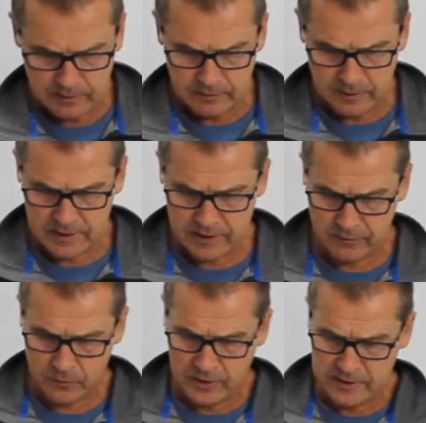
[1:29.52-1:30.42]
And this
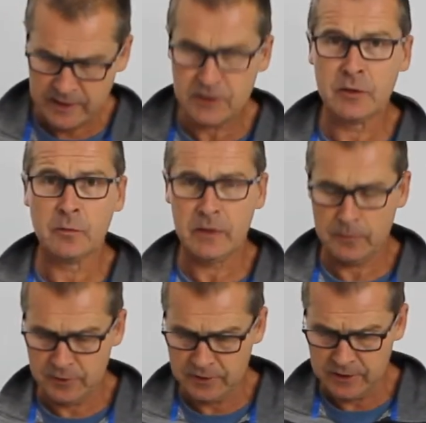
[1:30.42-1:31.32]
other one is actually the one that
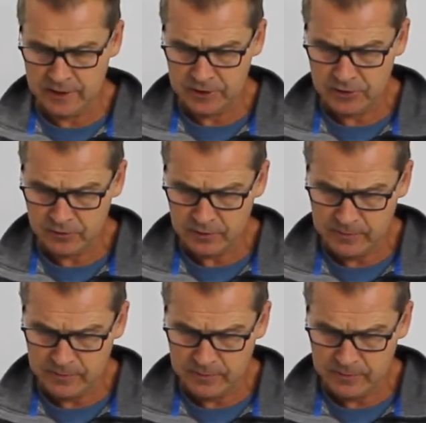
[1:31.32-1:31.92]
puts the tension on the